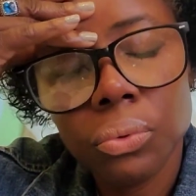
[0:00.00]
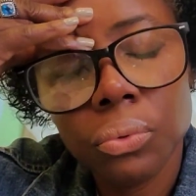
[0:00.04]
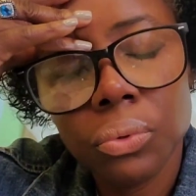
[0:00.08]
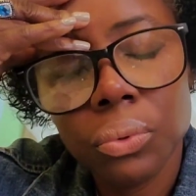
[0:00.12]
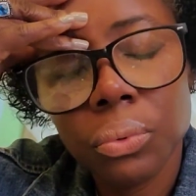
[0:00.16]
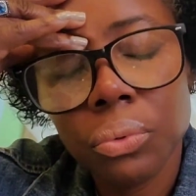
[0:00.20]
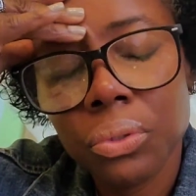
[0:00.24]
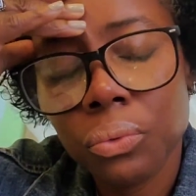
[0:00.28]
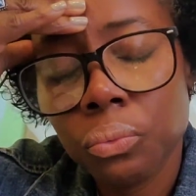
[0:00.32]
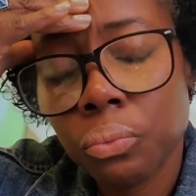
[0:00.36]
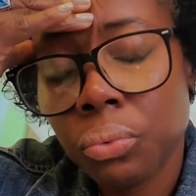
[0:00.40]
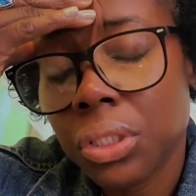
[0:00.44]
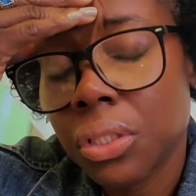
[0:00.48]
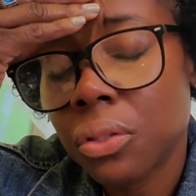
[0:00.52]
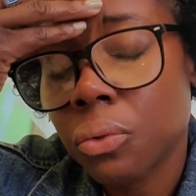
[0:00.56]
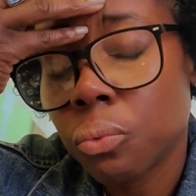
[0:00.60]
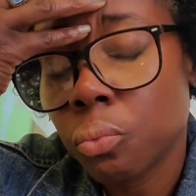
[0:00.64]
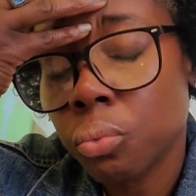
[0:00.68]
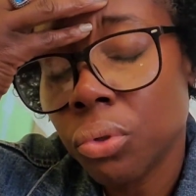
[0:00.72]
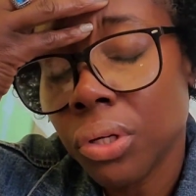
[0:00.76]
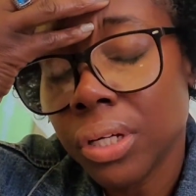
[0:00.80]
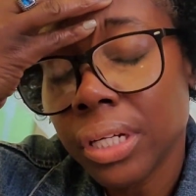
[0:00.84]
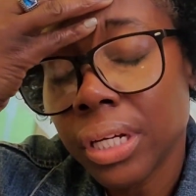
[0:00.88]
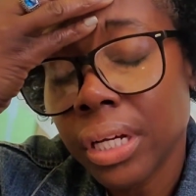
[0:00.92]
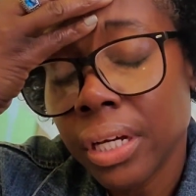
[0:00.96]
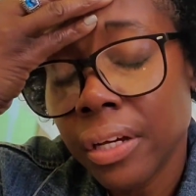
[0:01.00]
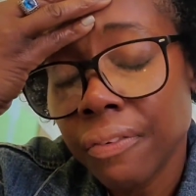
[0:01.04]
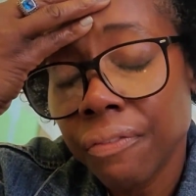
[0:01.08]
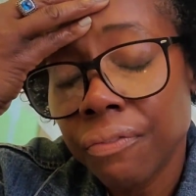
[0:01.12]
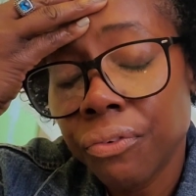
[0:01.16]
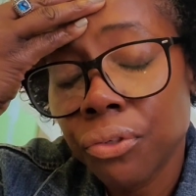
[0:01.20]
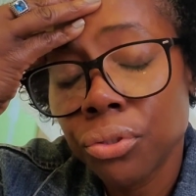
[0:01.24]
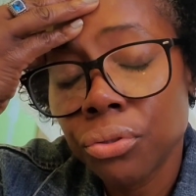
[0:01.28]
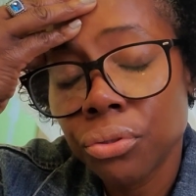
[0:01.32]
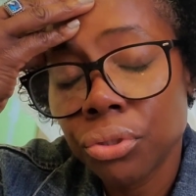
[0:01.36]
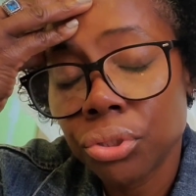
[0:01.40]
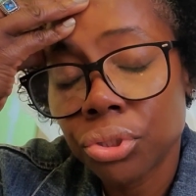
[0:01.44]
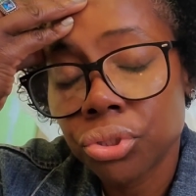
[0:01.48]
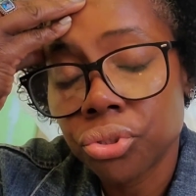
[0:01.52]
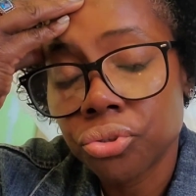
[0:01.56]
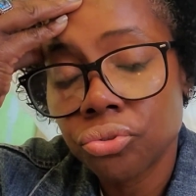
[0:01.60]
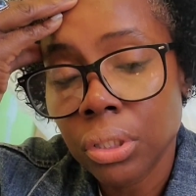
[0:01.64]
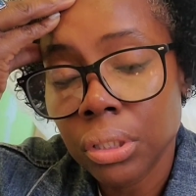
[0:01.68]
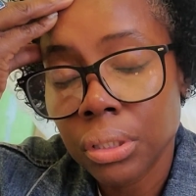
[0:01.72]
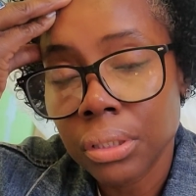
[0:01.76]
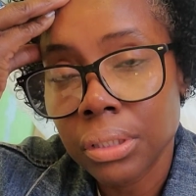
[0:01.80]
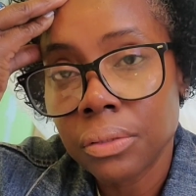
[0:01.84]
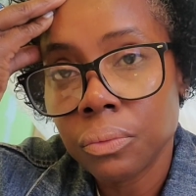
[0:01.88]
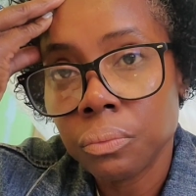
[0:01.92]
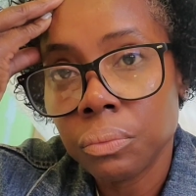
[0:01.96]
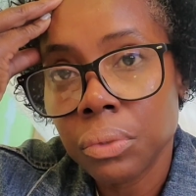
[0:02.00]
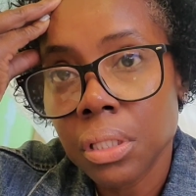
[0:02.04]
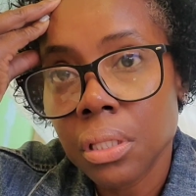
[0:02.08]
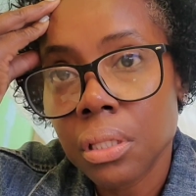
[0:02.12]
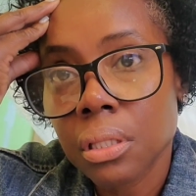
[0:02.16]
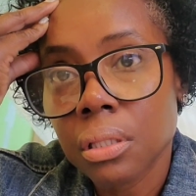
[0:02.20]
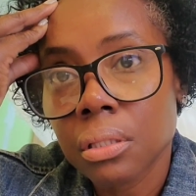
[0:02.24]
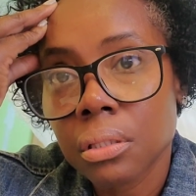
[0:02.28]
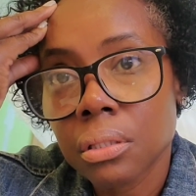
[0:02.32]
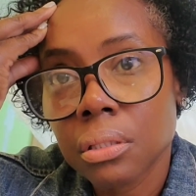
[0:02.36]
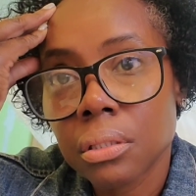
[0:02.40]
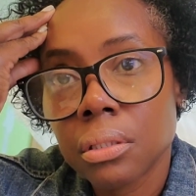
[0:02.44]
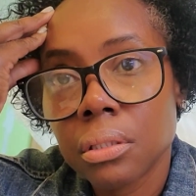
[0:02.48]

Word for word: with whatever you're struggling with,